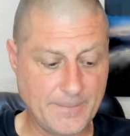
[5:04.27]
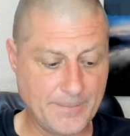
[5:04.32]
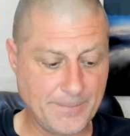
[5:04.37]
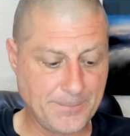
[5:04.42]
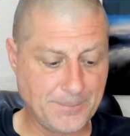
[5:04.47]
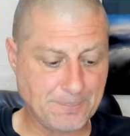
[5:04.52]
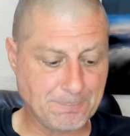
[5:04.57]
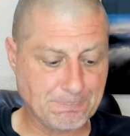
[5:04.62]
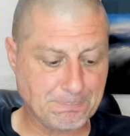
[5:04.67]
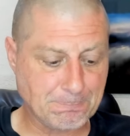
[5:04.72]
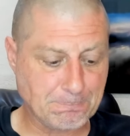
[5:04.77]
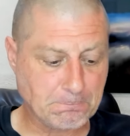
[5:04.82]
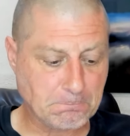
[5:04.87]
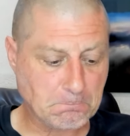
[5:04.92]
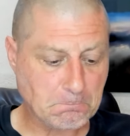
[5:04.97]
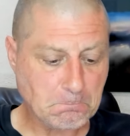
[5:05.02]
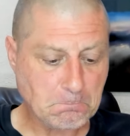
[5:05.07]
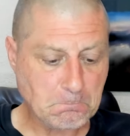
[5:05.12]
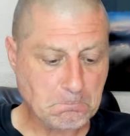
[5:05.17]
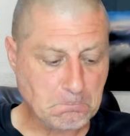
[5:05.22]

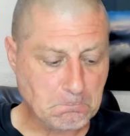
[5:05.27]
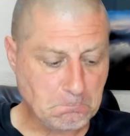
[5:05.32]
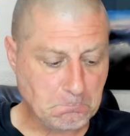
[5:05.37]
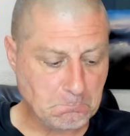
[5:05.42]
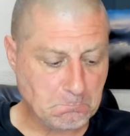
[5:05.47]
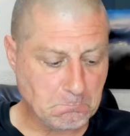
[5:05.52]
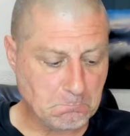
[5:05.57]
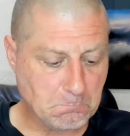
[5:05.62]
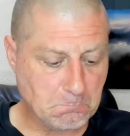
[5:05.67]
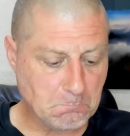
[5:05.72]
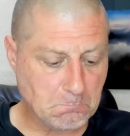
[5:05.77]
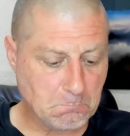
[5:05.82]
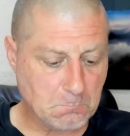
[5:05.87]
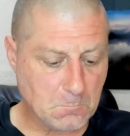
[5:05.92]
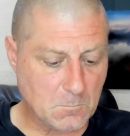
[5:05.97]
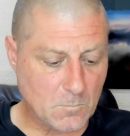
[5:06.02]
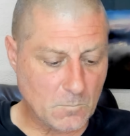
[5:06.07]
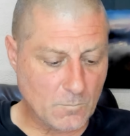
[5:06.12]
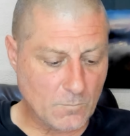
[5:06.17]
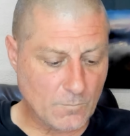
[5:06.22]

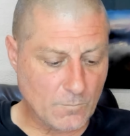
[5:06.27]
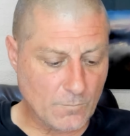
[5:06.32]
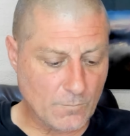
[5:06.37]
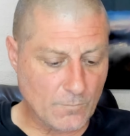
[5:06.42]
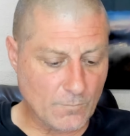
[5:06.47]
No one is speaking in this clip.